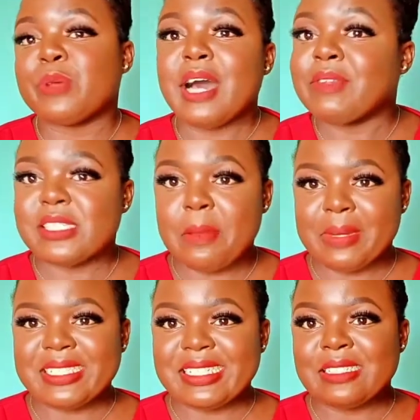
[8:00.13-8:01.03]
we have the same
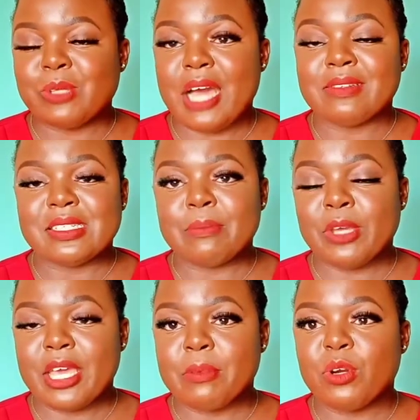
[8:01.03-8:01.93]
machines, we have the same
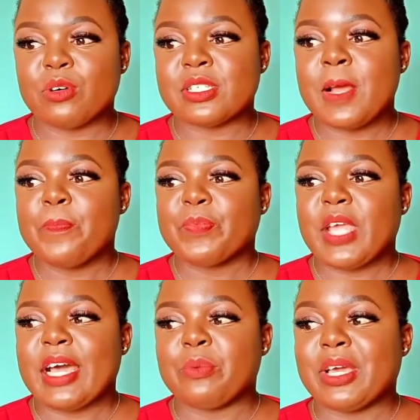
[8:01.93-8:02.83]
chemicals,
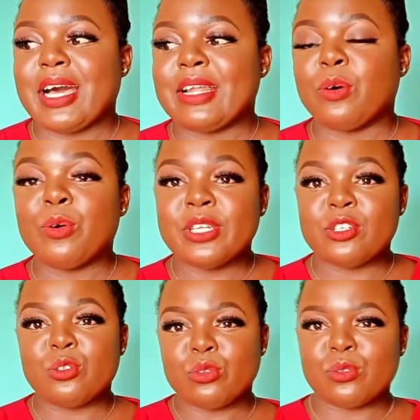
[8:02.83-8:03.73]
and we can only
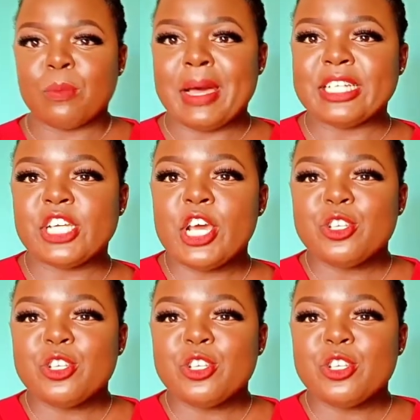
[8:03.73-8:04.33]
do so much.